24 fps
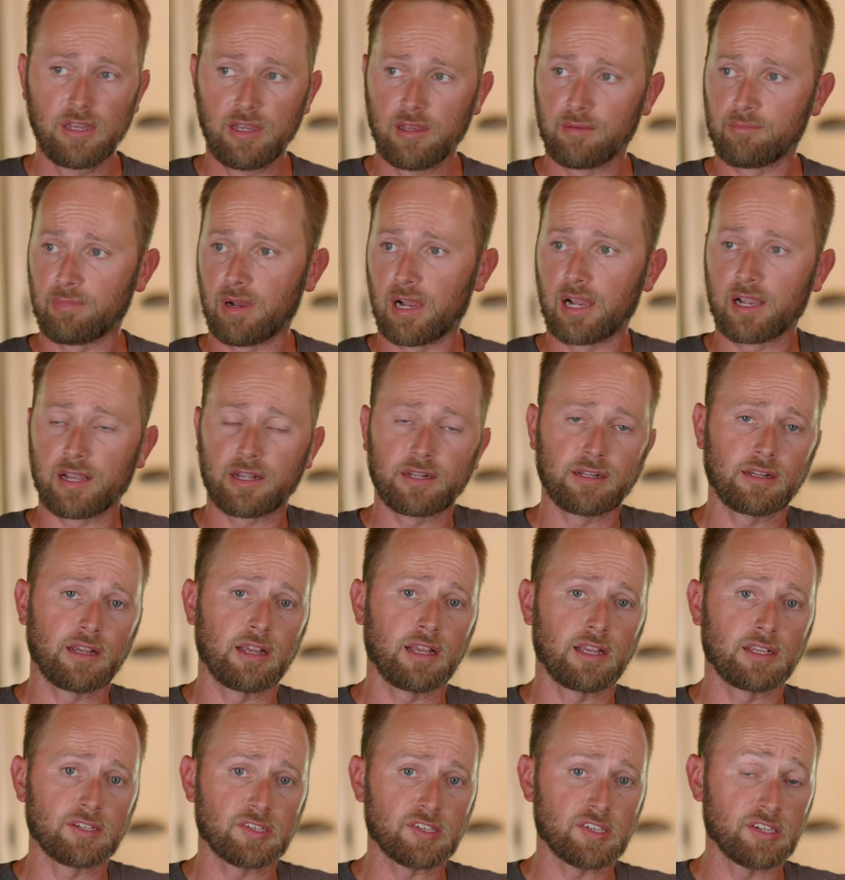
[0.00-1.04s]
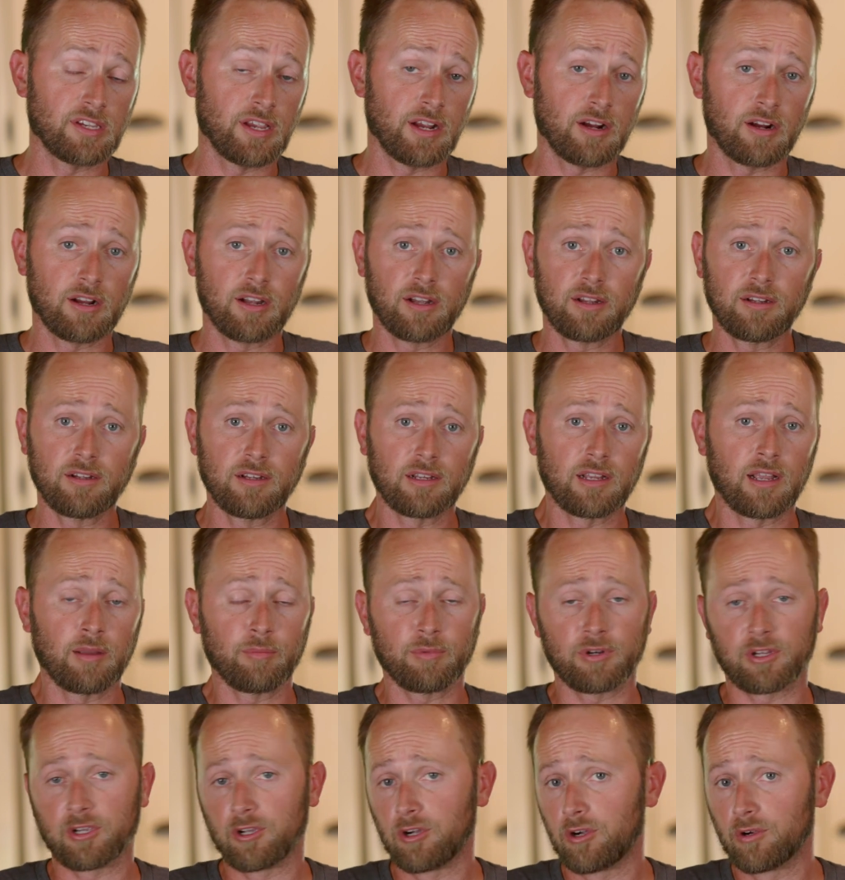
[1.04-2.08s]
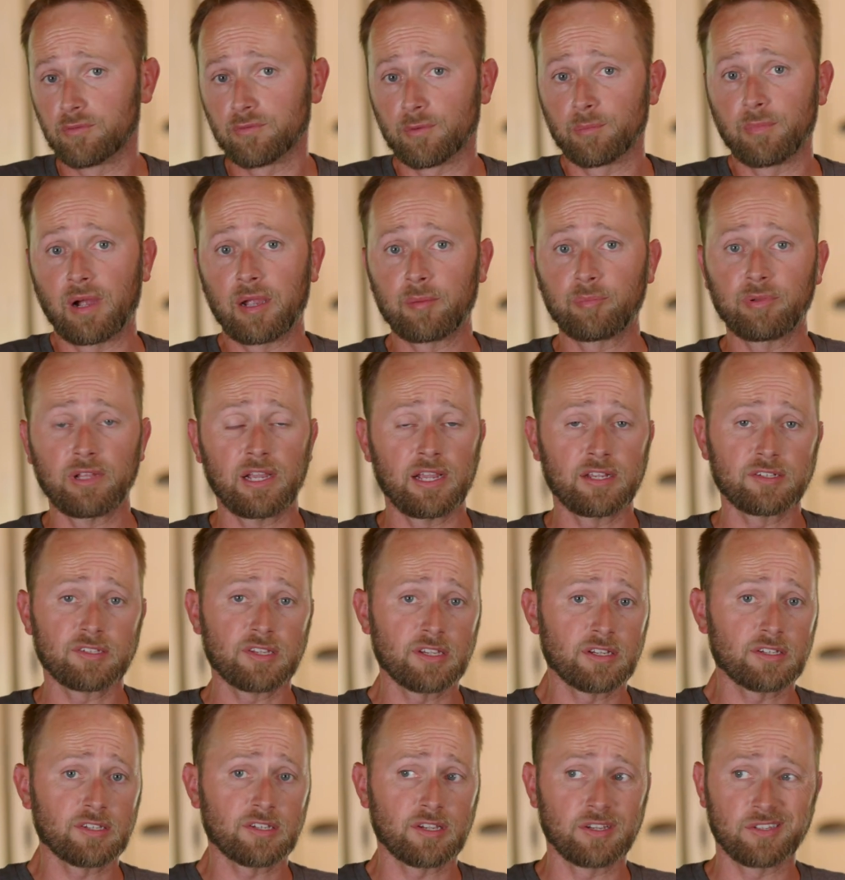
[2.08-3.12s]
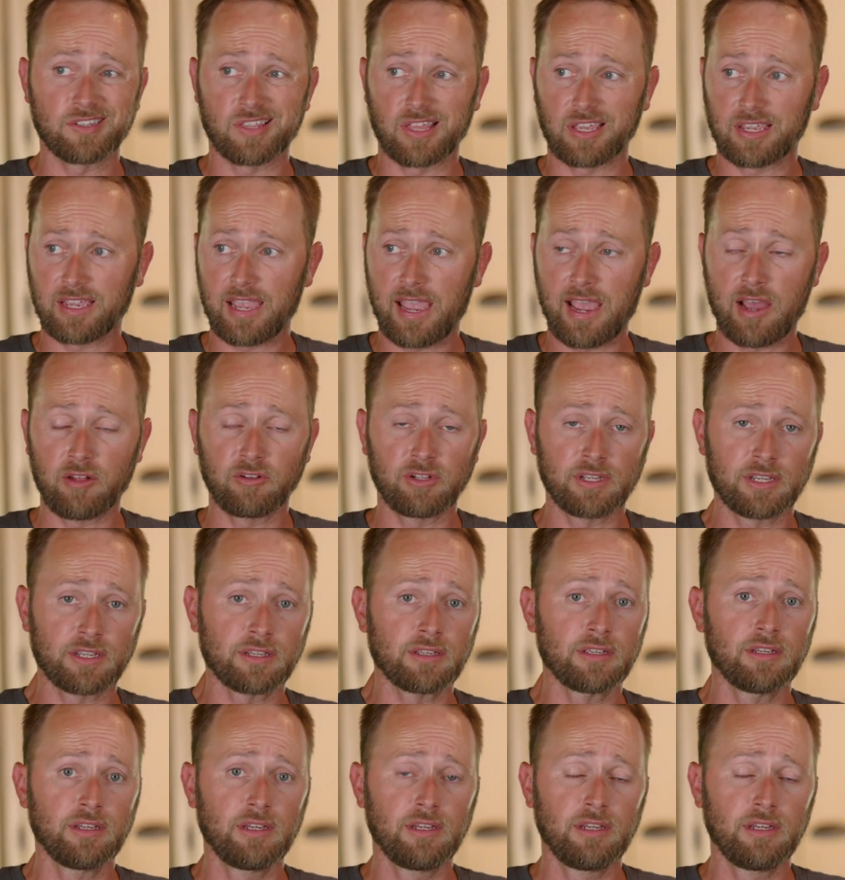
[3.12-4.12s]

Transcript: My Sierra, I'm gonna go over my plastics because the cowling